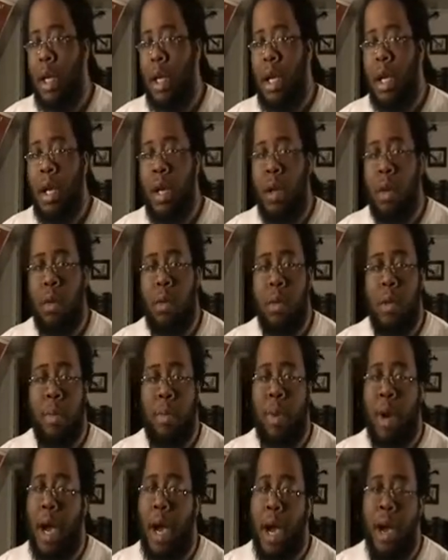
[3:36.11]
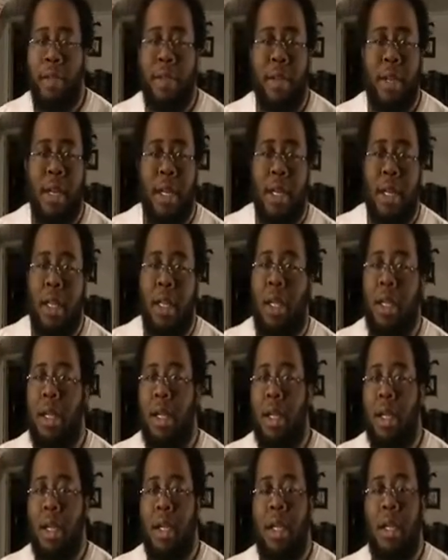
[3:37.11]
You know, the poverty,
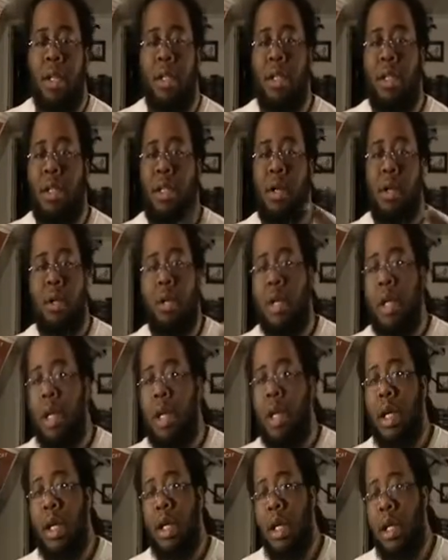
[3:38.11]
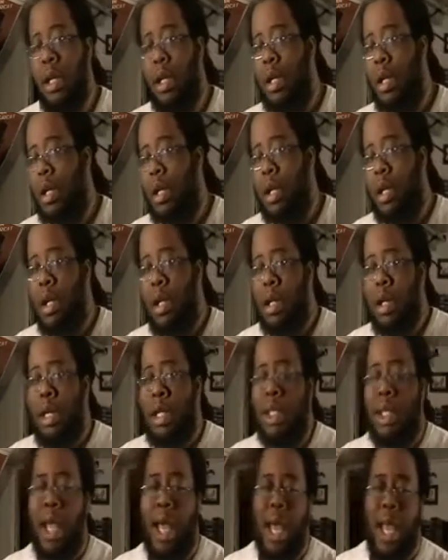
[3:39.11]
the schooling and
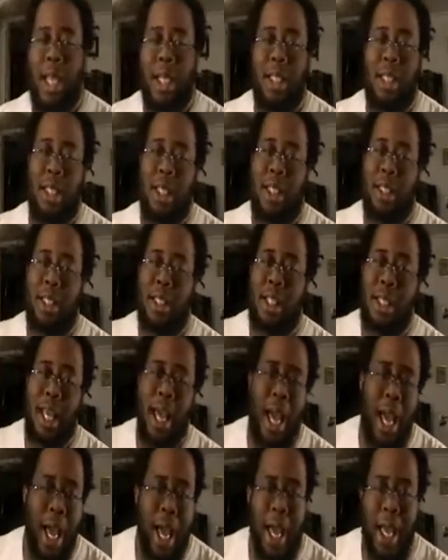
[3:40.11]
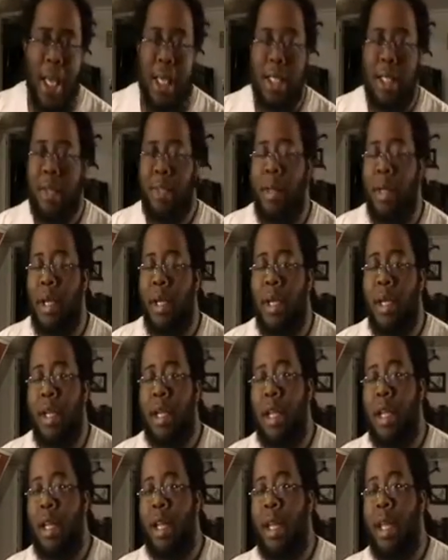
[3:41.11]
taxes, gas. I
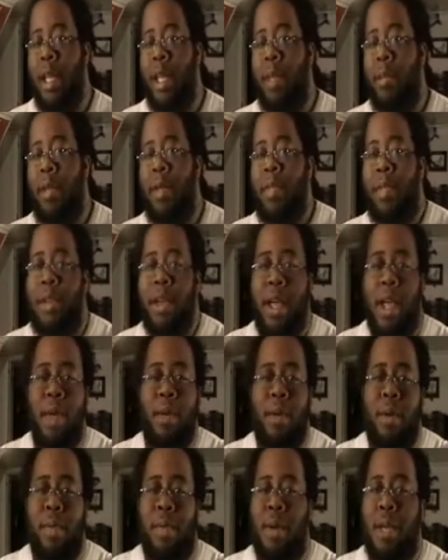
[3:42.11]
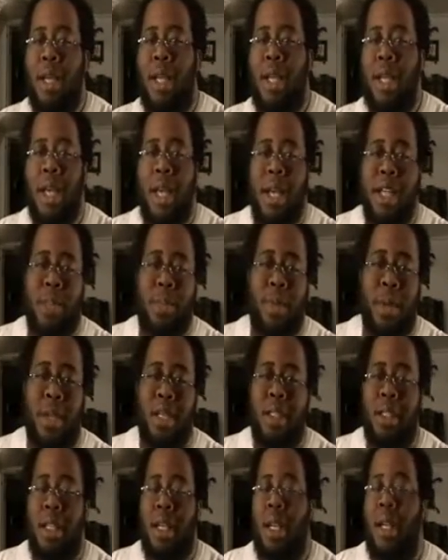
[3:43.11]
mean, if they're able to bring the gas
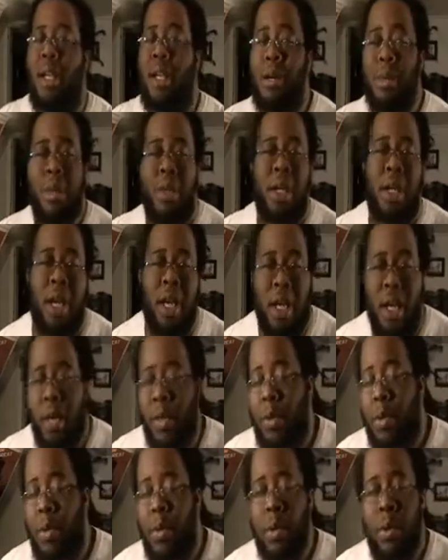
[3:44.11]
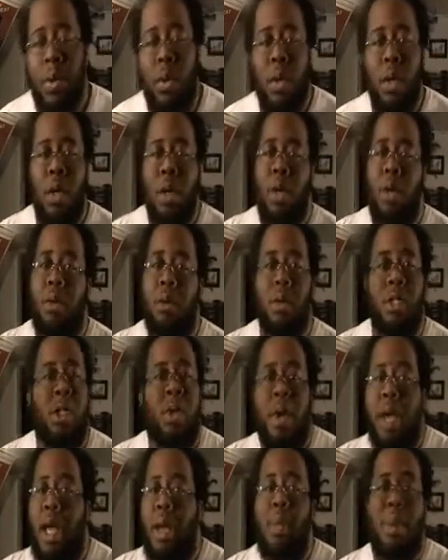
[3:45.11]
price down, okay, cool. What's
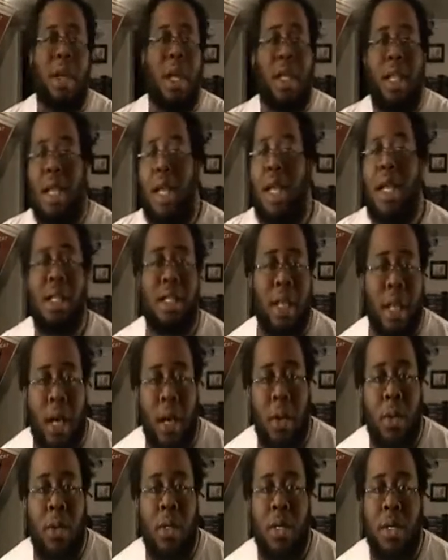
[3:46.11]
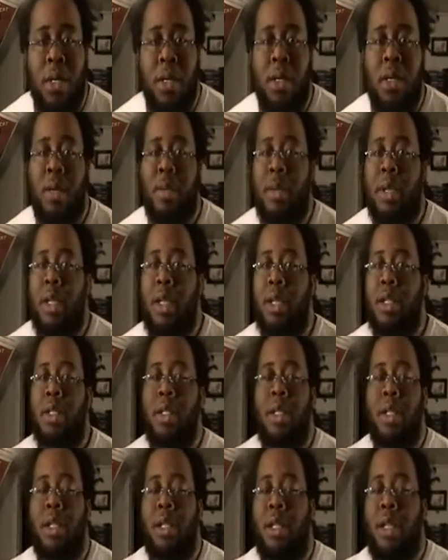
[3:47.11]
going to happen after he's out? You know what I
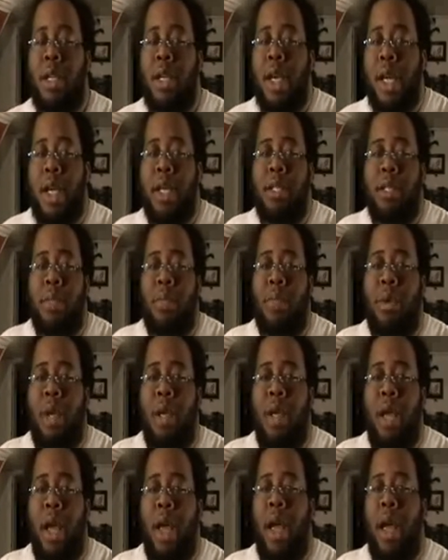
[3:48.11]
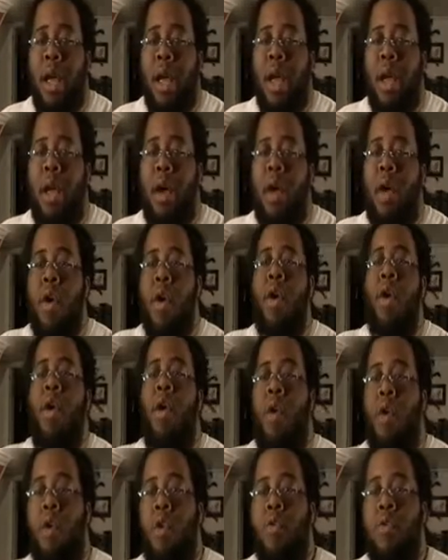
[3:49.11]
mean? There has to be a
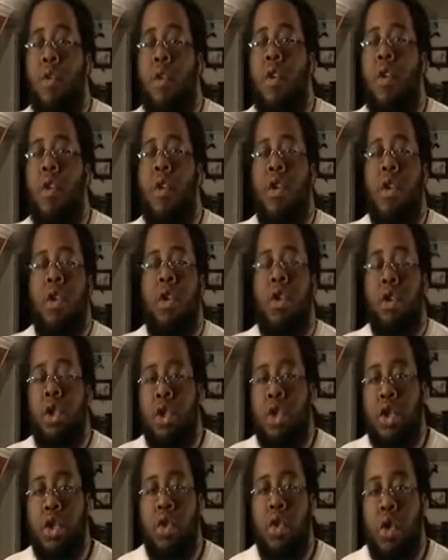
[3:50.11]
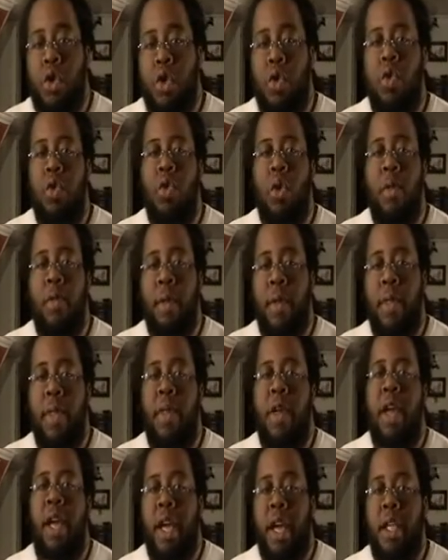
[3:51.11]
overall control over
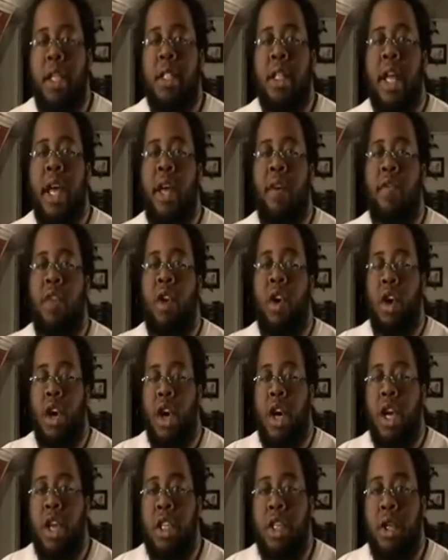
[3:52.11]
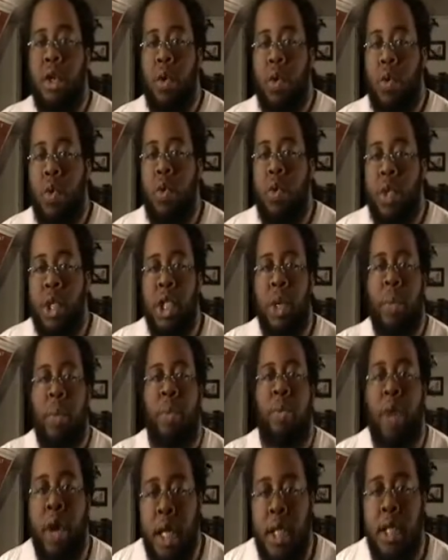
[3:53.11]
things that, regardless of who is the
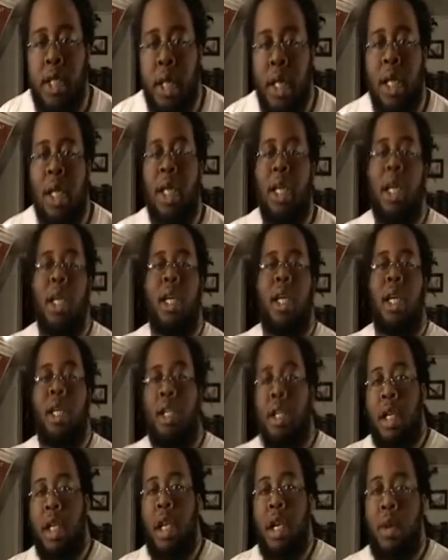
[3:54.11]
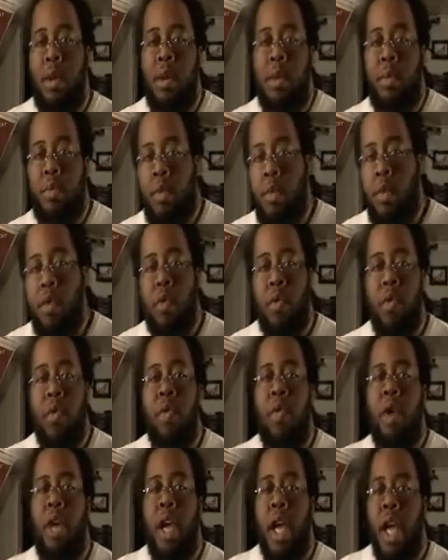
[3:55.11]
president, continue to
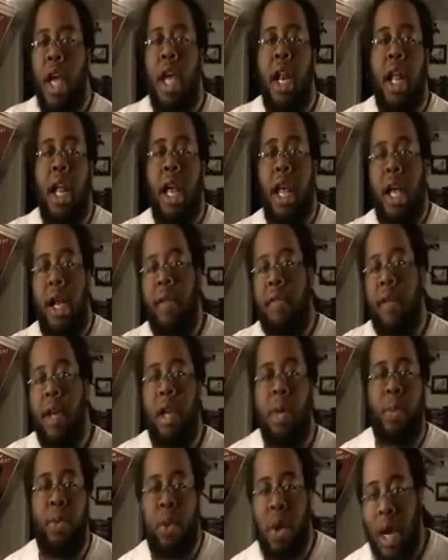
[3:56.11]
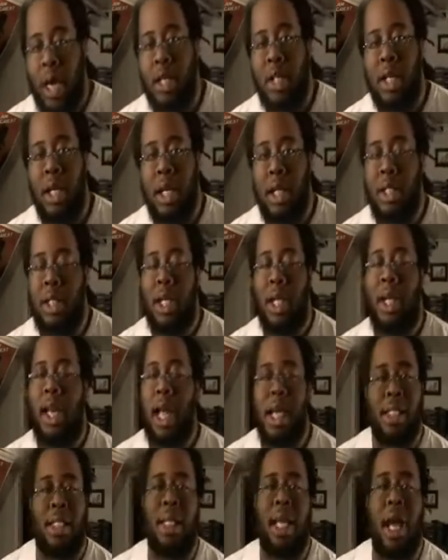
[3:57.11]
move in an elevated process, and
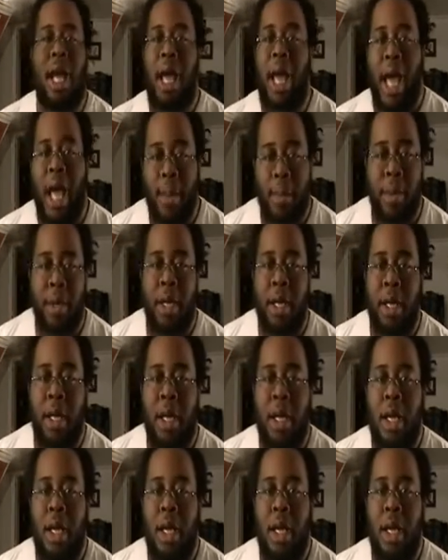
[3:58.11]
that's not happening.